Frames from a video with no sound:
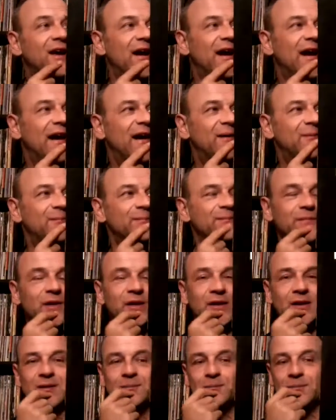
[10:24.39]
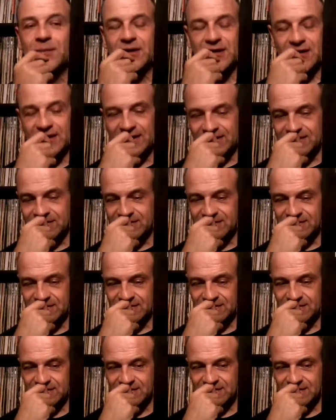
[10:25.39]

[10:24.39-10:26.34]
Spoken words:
But it's